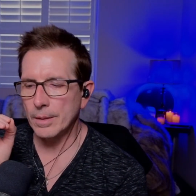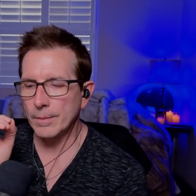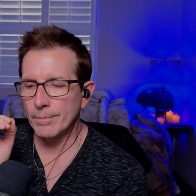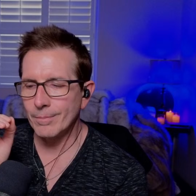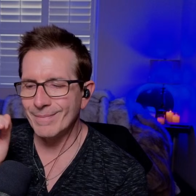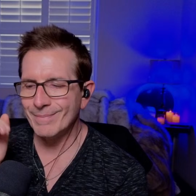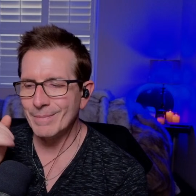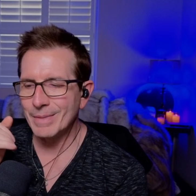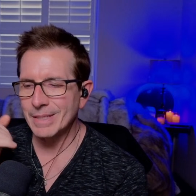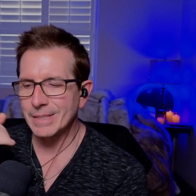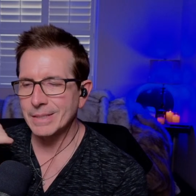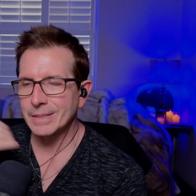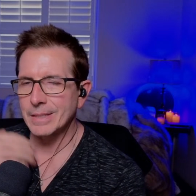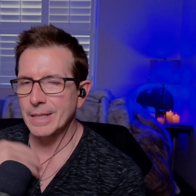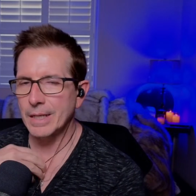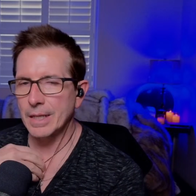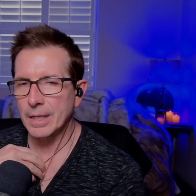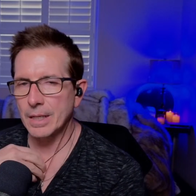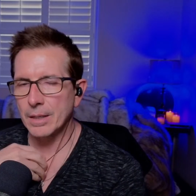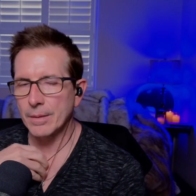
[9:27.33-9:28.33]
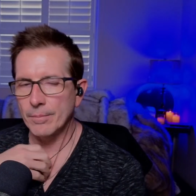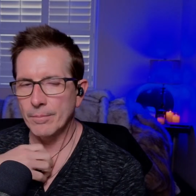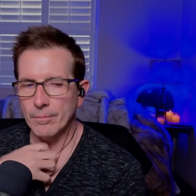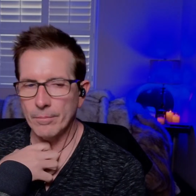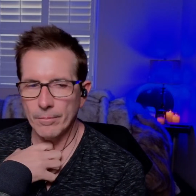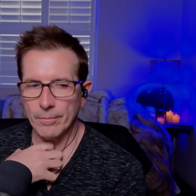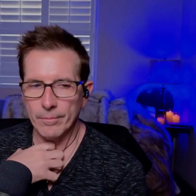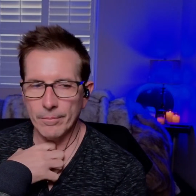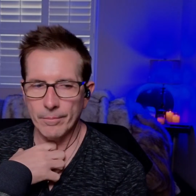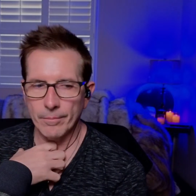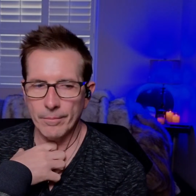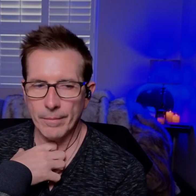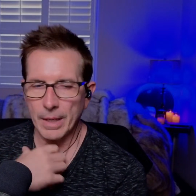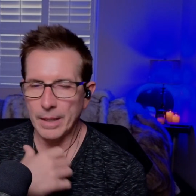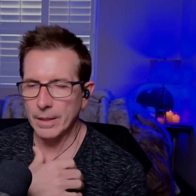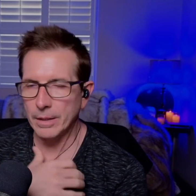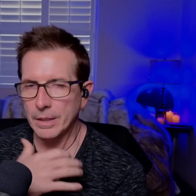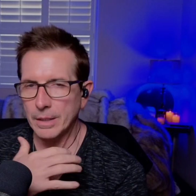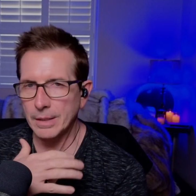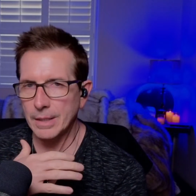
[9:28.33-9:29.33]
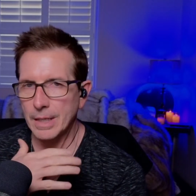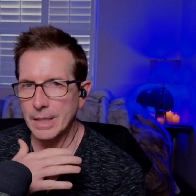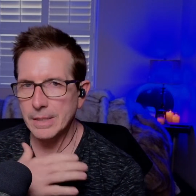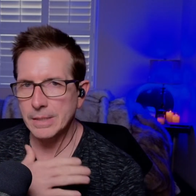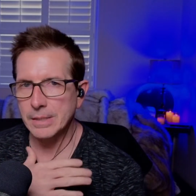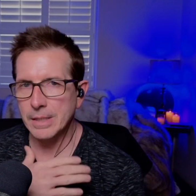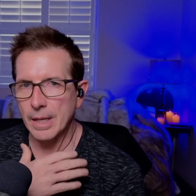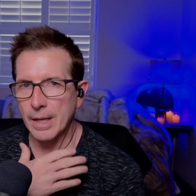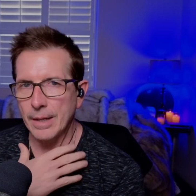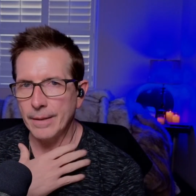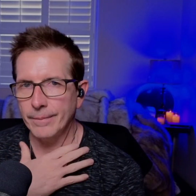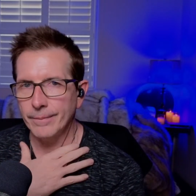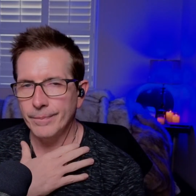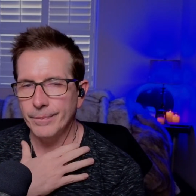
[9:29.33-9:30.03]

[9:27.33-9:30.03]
mistake anything that I say